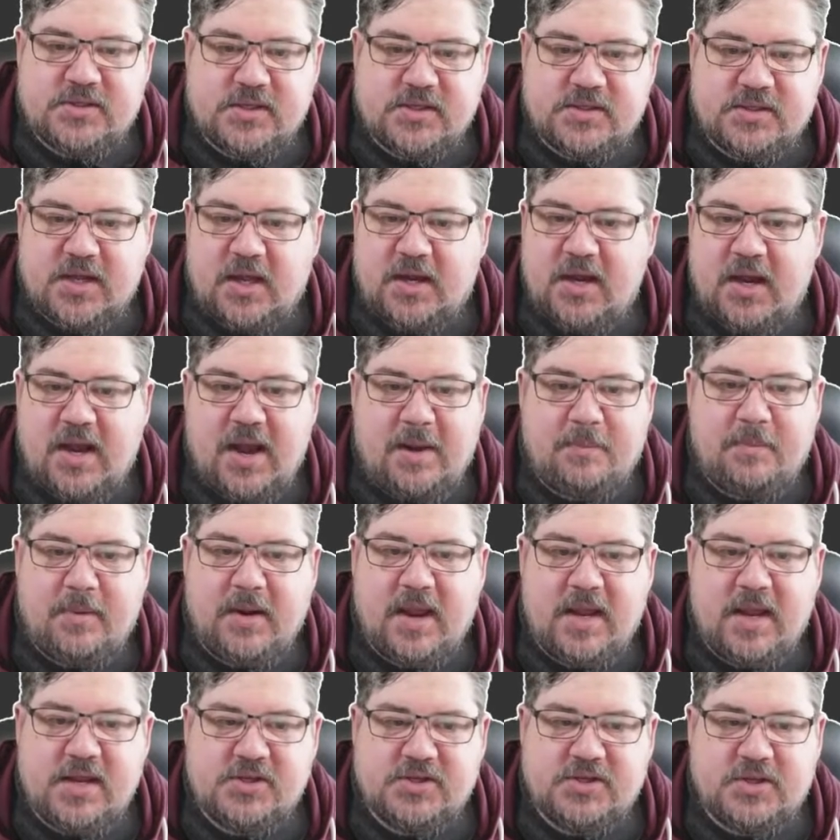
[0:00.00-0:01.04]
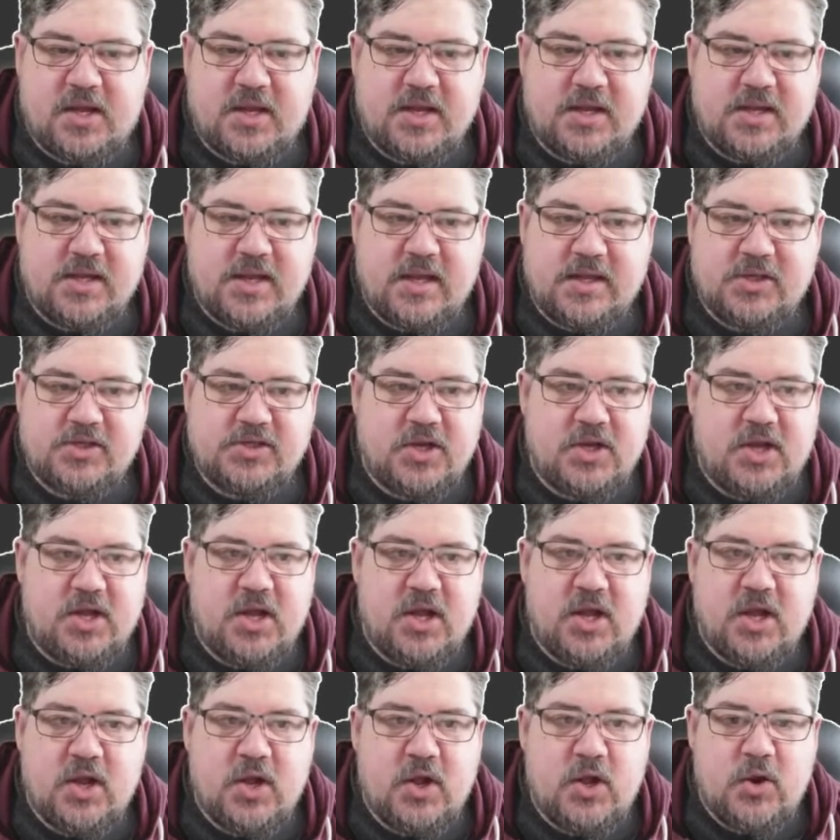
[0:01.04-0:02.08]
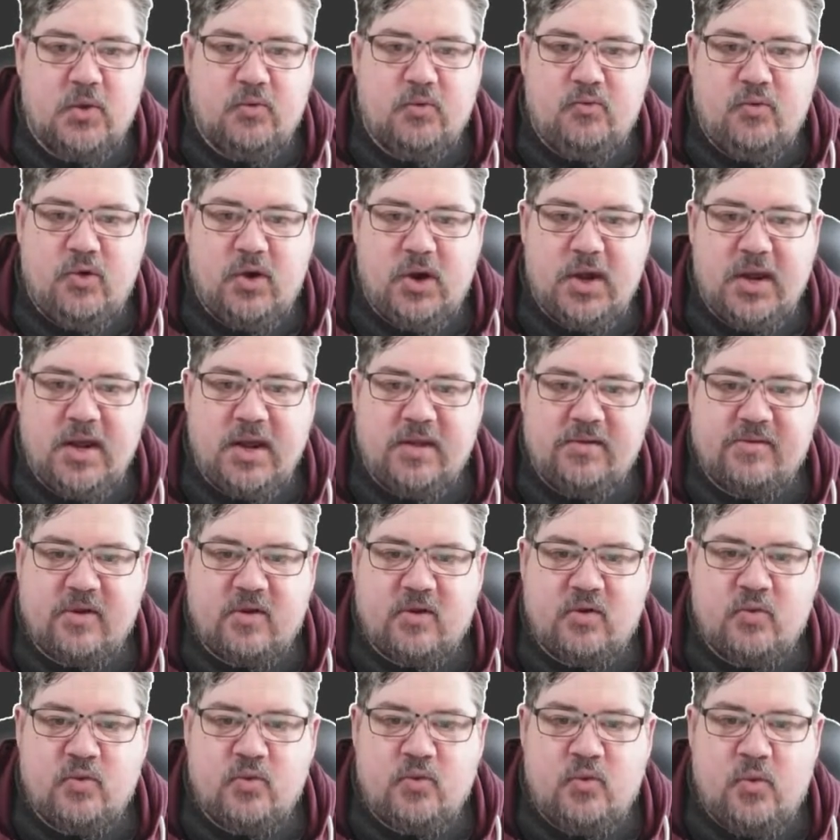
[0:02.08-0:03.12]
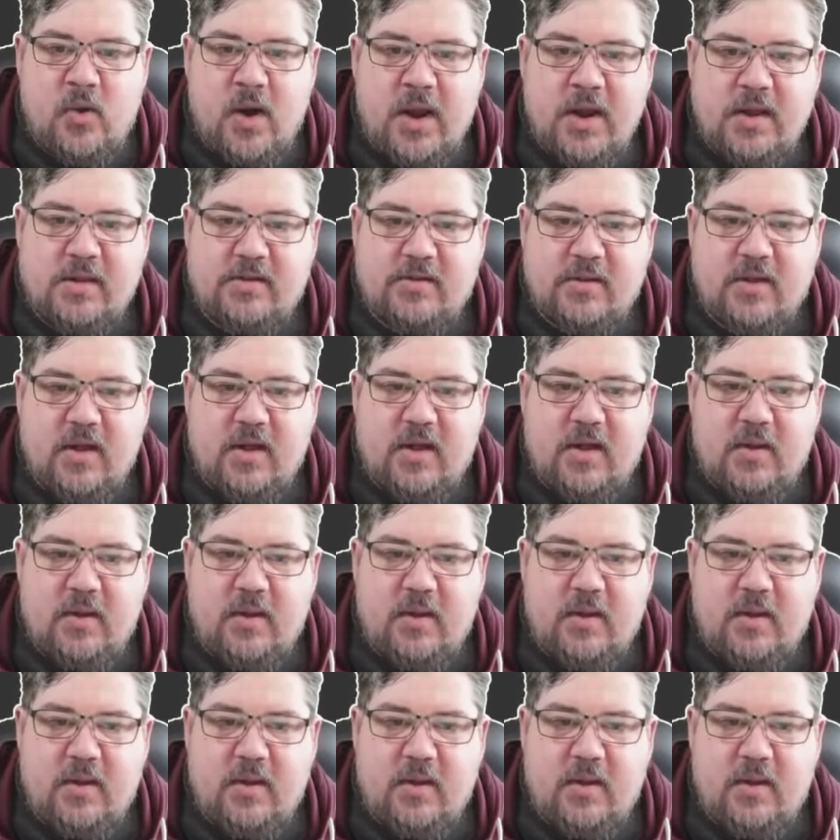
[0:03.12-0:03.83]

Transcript: designing application architecture really is a great